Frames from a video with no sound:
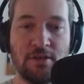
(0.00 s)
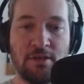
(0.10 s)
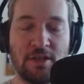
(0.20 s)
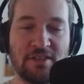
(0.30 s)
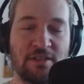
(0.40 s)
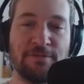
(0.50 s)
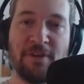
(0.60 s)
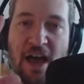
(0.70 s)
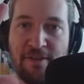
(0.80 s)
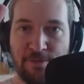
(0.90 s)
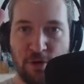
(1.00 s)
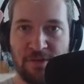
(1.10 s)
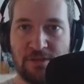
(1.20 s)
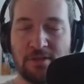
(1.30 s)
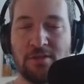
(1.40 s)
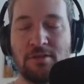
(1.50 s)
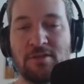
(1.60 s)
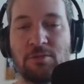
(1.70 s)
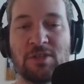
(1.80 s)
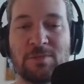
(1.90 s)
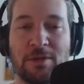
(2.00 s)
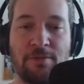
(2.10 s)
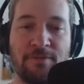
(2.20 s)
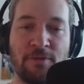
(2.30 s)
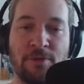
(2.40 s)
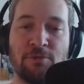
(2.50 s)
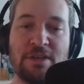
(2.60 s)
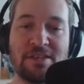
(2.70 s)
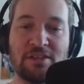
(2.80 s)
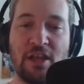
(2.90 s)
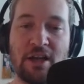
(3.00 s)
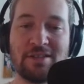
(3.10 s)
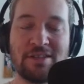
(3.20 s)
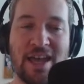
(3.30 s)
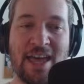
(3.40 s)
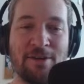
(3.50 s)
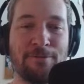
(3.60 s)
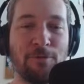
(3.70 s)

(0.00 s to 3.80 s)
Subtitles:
Because it's 5 movies. So we're gonna spin it for 3 slots and a